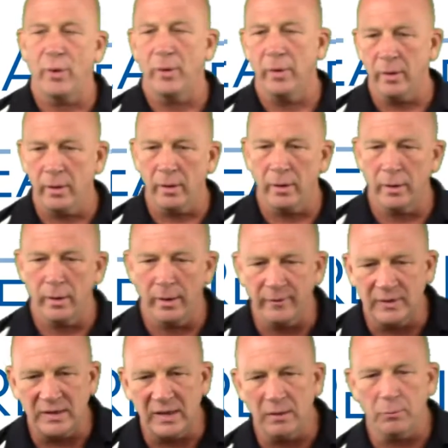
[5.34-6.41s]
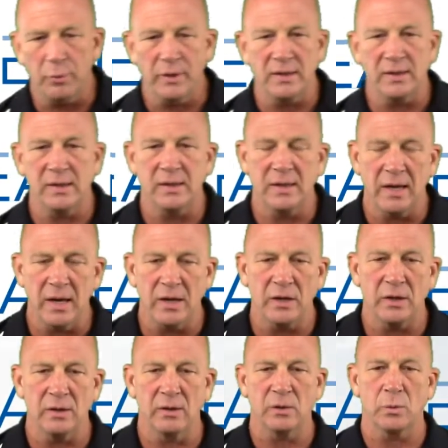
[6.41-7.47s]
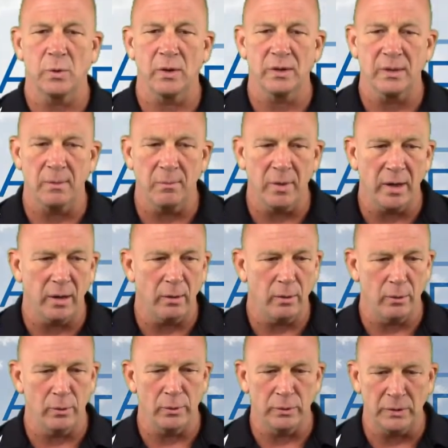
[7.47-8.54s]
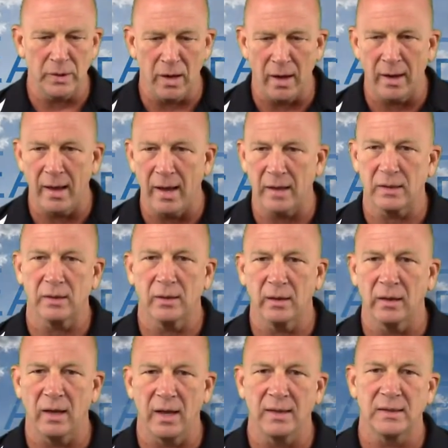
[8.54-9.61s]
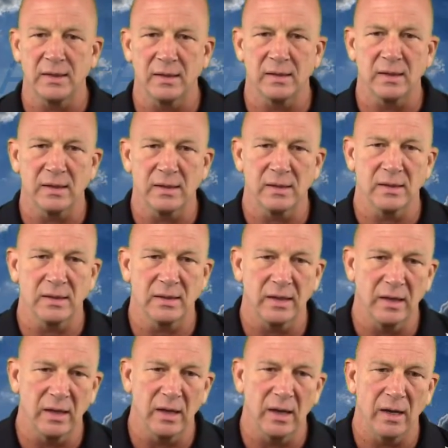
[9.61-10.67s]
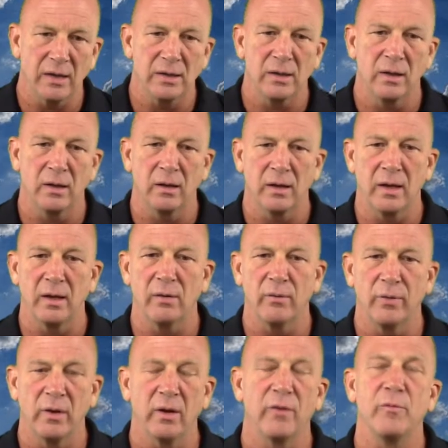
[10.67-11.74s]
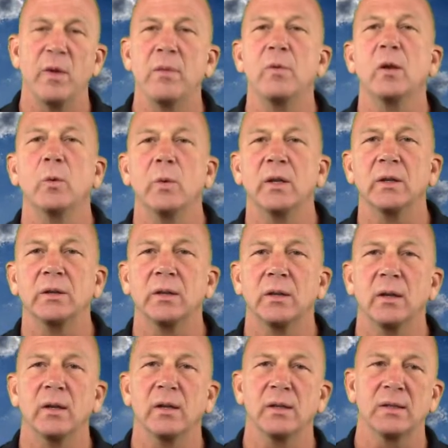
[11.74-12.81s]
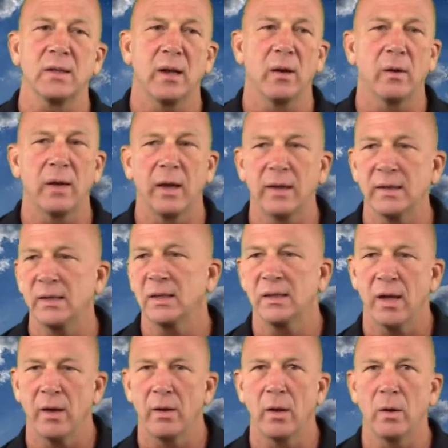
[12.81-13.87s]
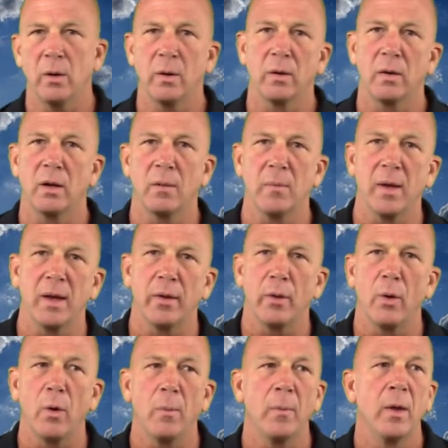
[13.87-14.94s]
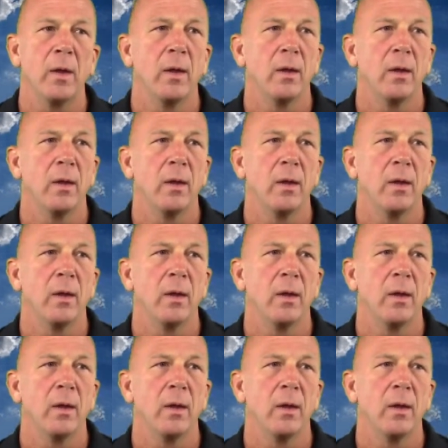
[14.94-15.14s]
heard, I've seen presentations where somebody who's not actually licensed as a CDS, he'll get in front of maybe a realtor and he'll say, okay, this is how you know you're in a meth home.